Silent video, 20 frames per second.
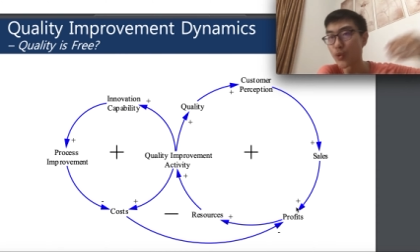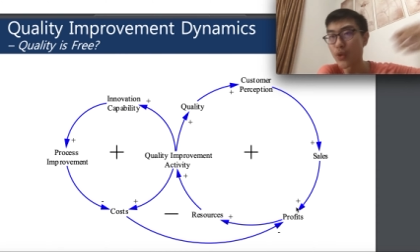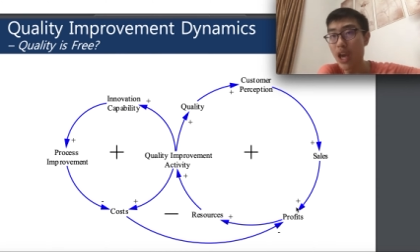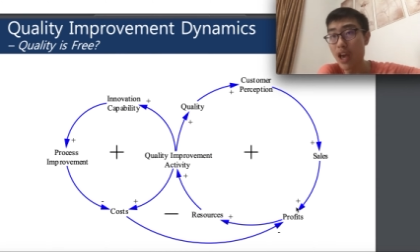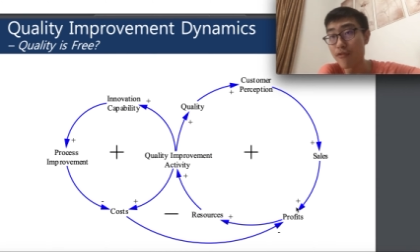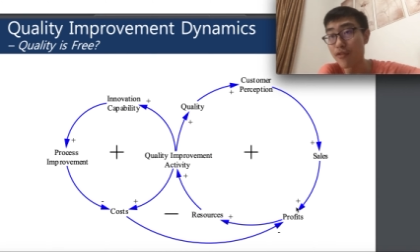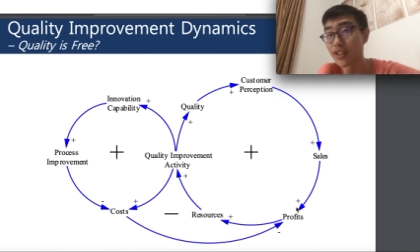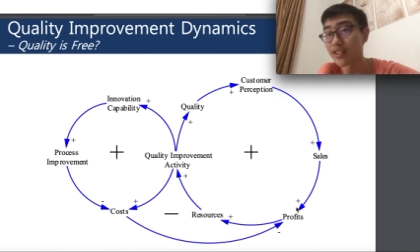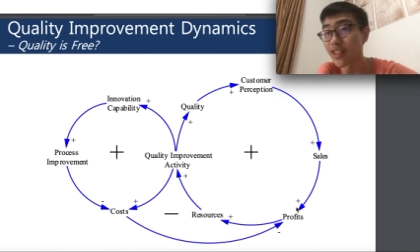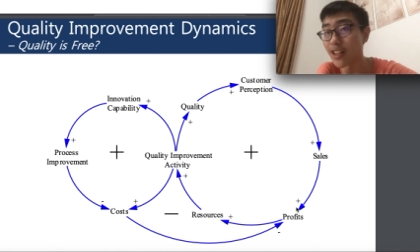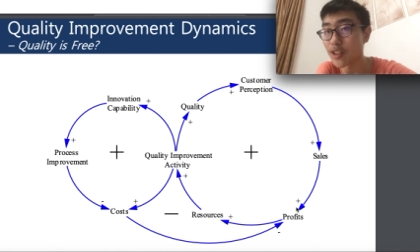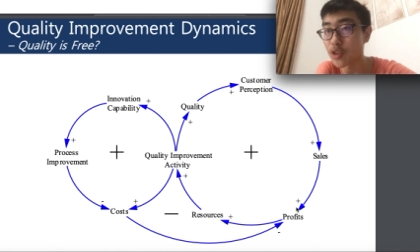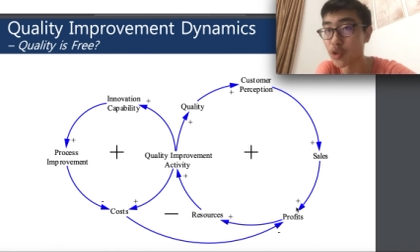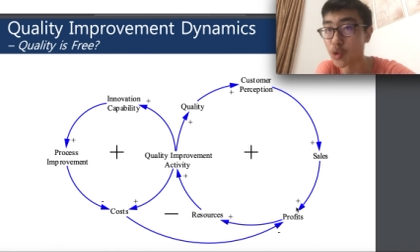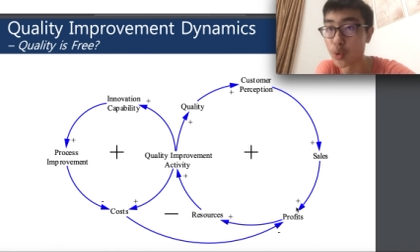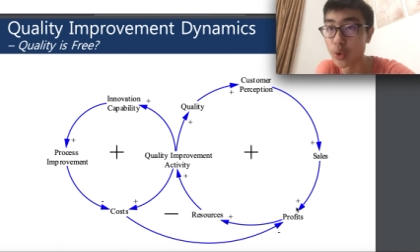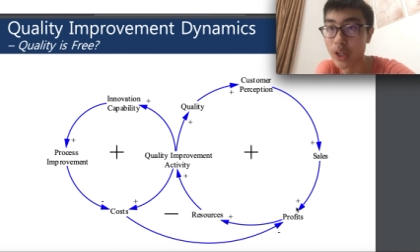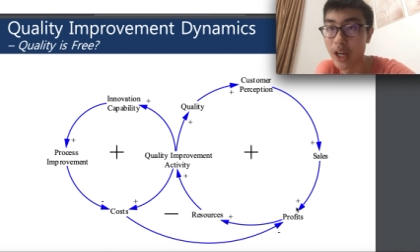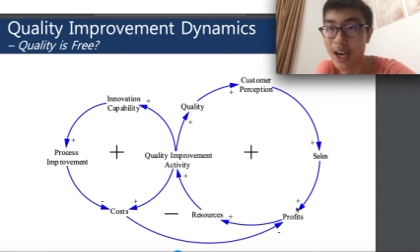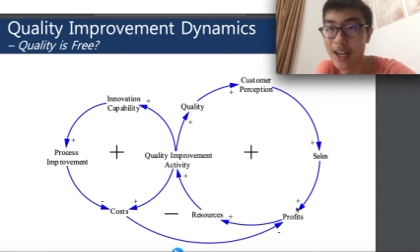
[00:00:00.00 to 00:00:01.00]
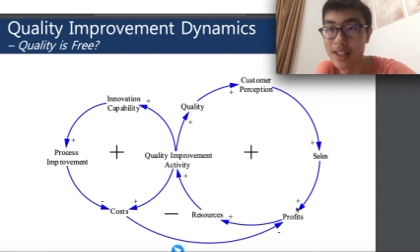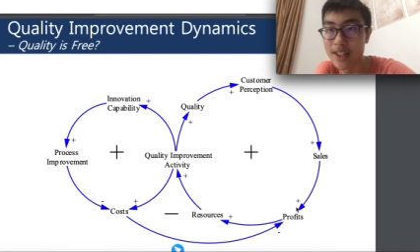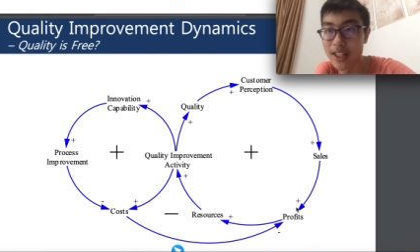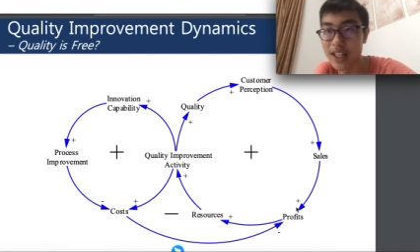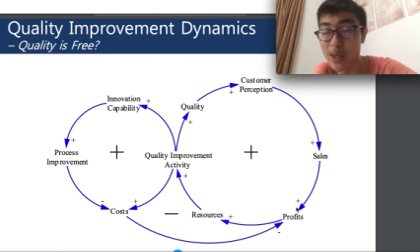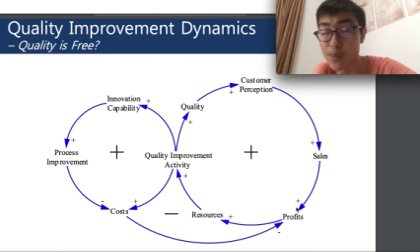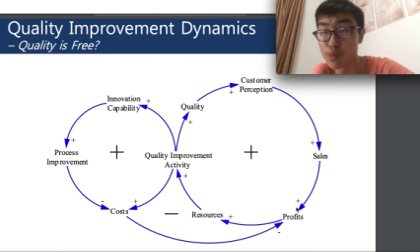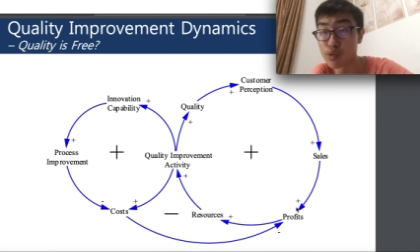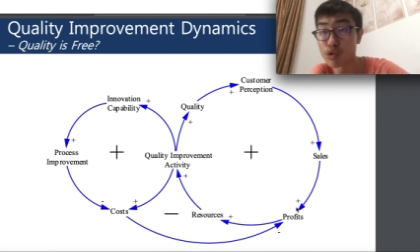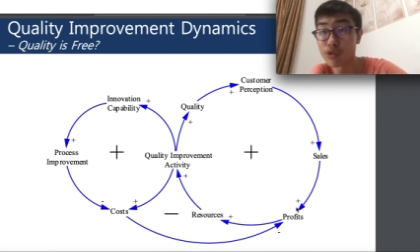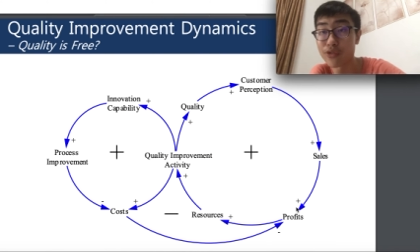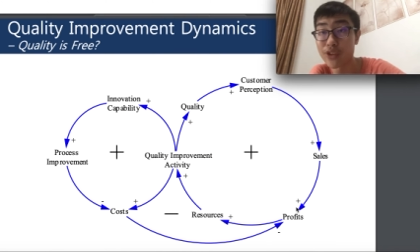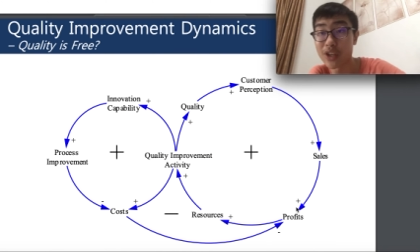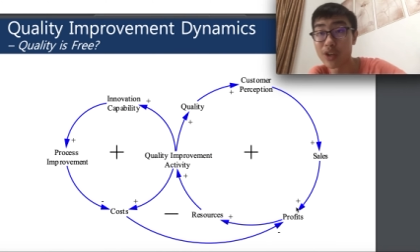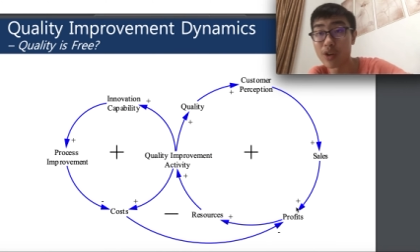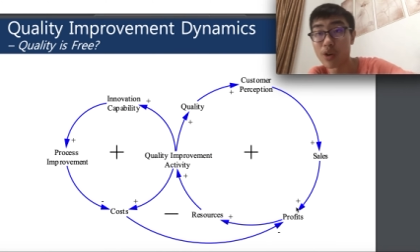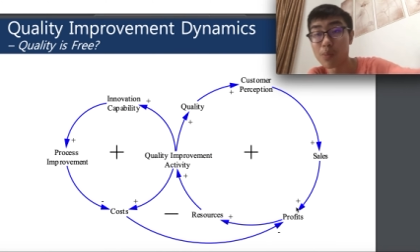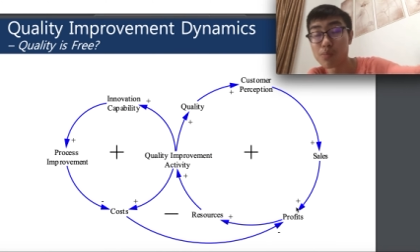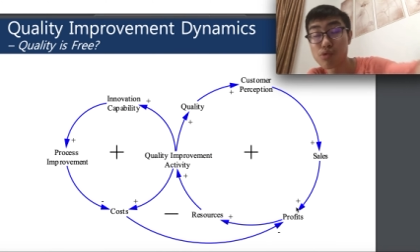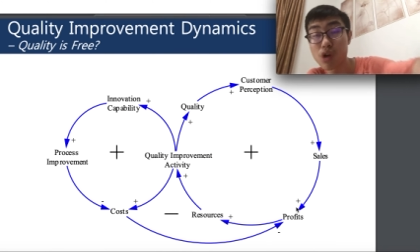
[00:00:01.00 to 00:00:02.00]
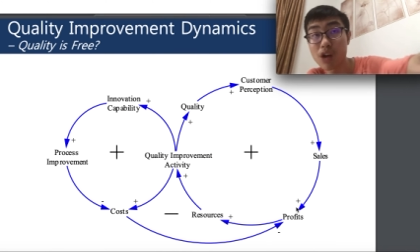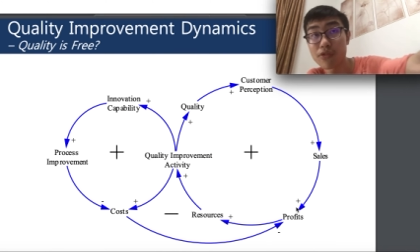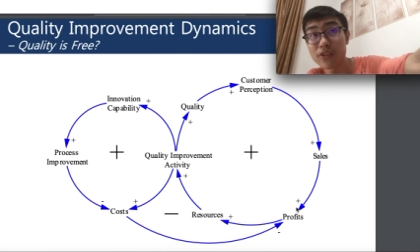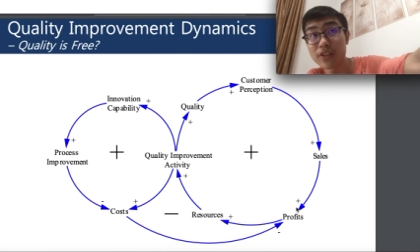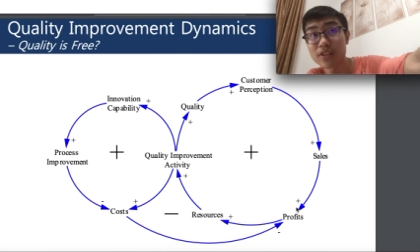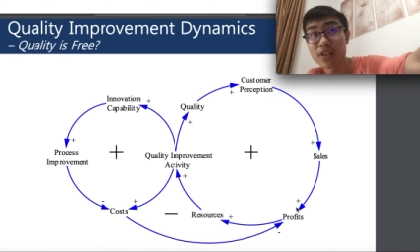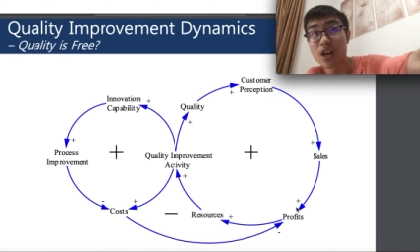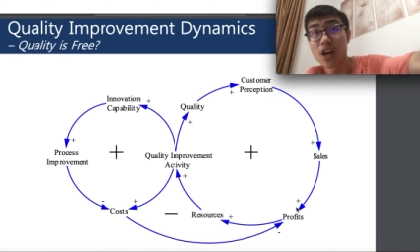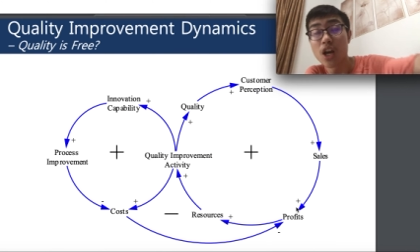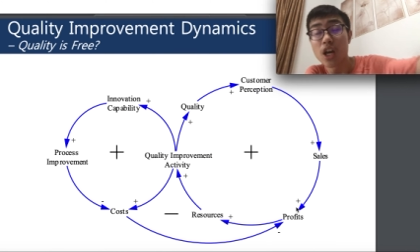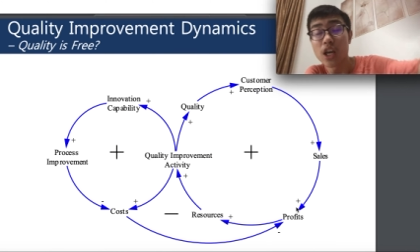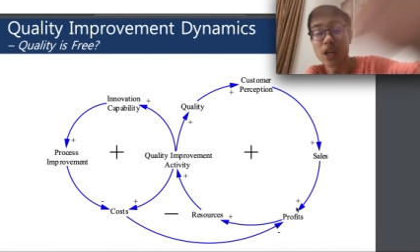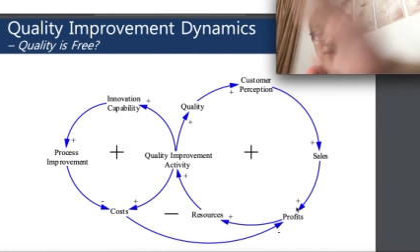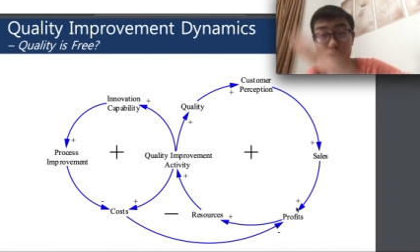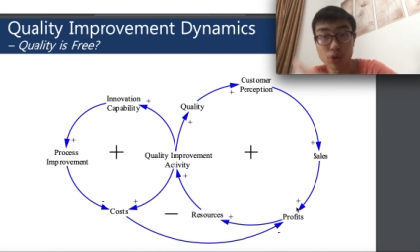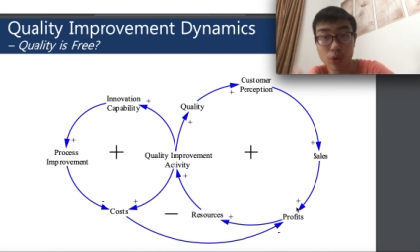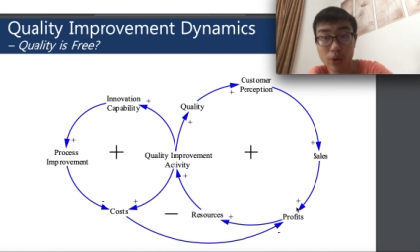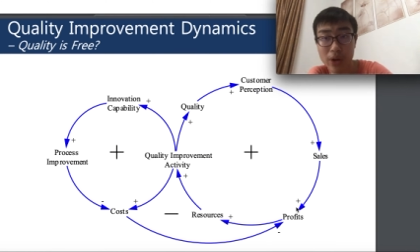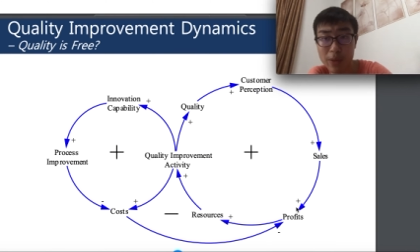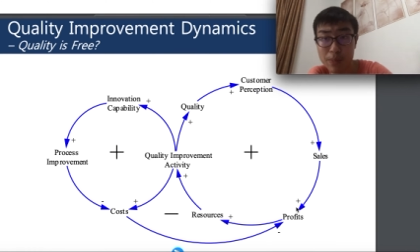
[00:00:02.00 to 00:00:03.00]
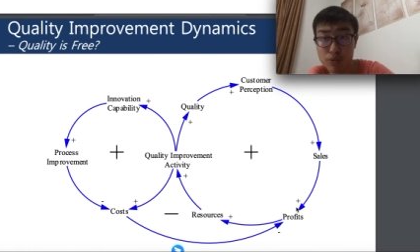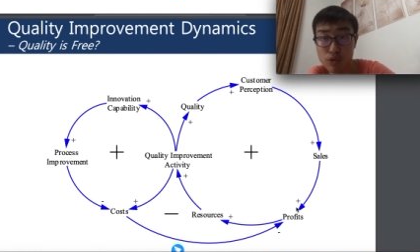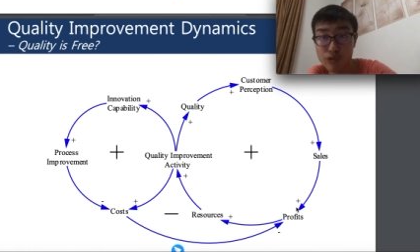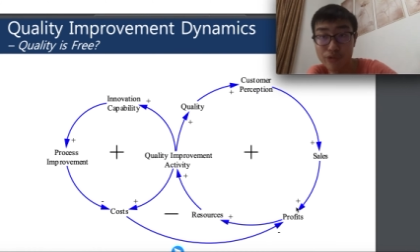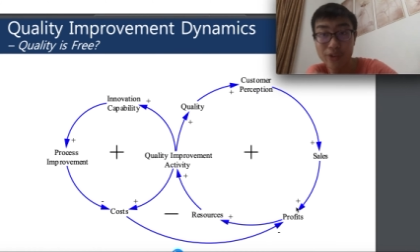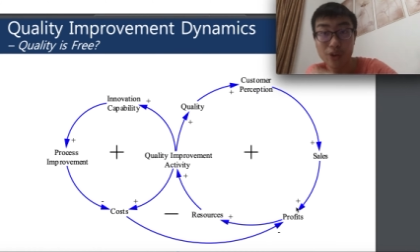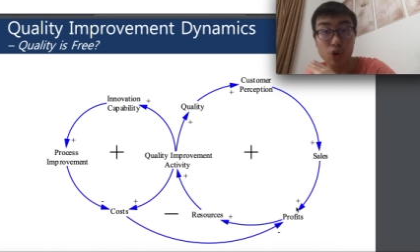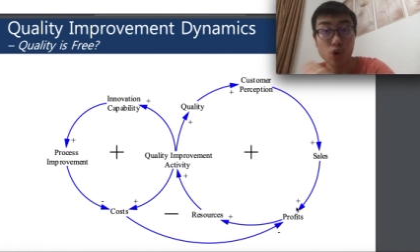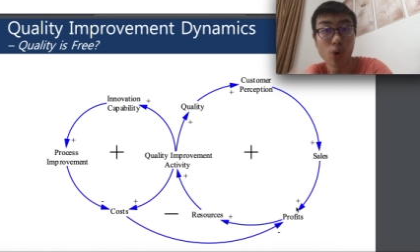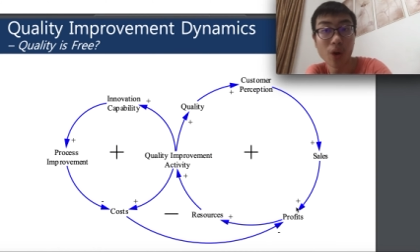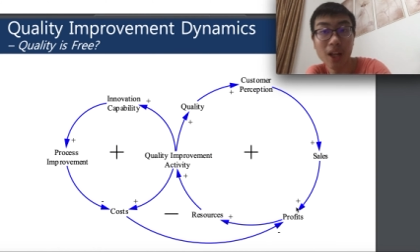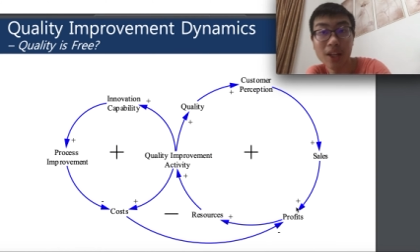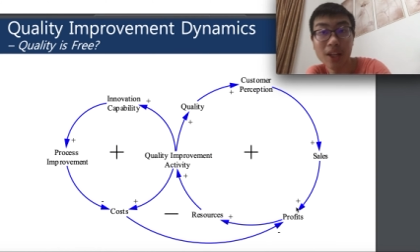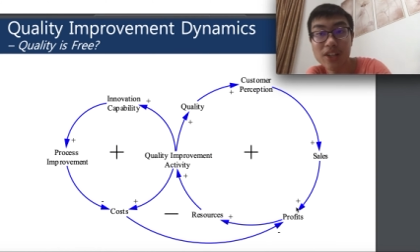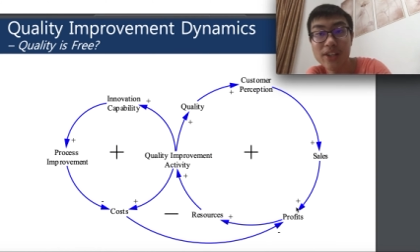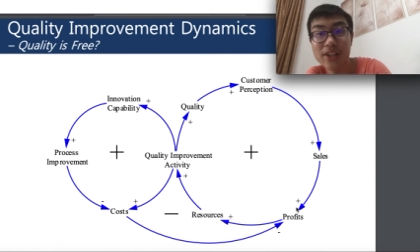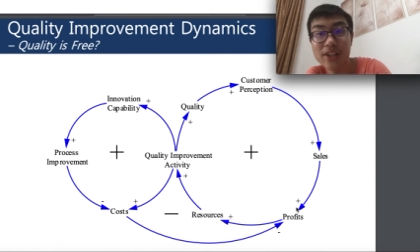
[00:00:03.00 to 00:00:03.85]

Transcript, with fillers: to emphasize to you guys that improving your profits, sorry, improving your quality